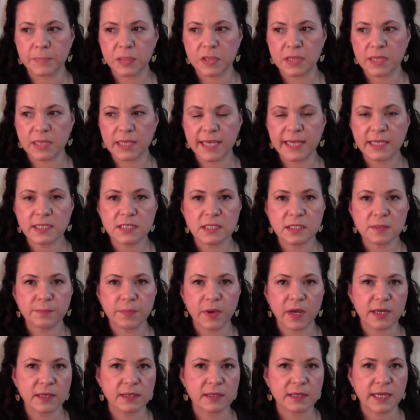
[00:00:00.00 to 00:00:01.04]
place,
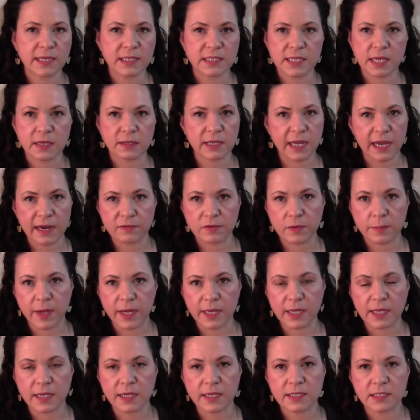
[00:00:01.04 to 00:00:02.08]
but they sell to
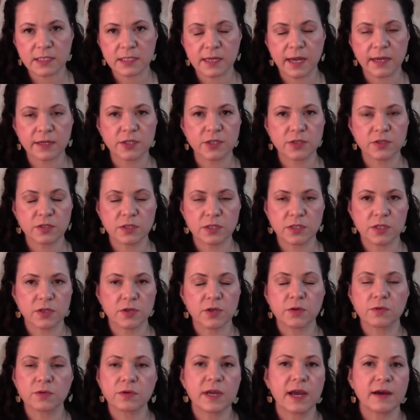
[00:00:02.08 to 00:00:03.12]
everybody. It's not, you
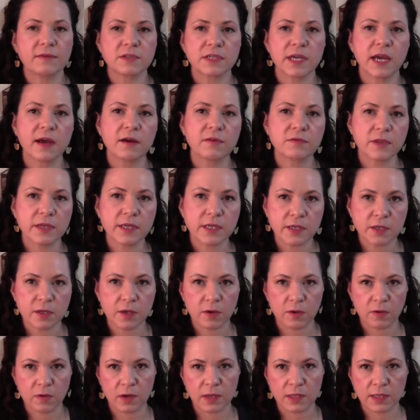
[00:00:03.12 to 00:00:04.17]
don't have to have like,
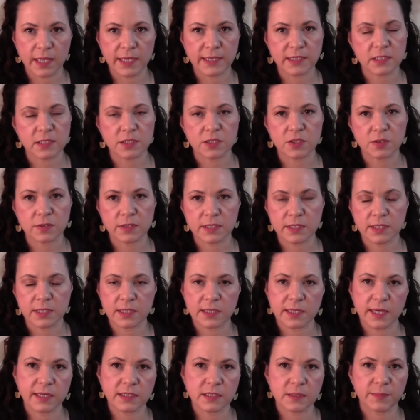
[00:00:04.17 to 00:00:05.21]
a license or anything
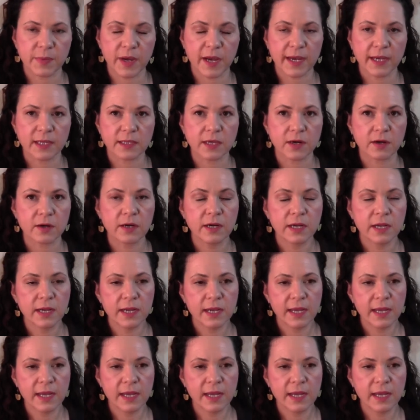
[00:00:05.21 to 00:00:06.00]
like that to buy in there.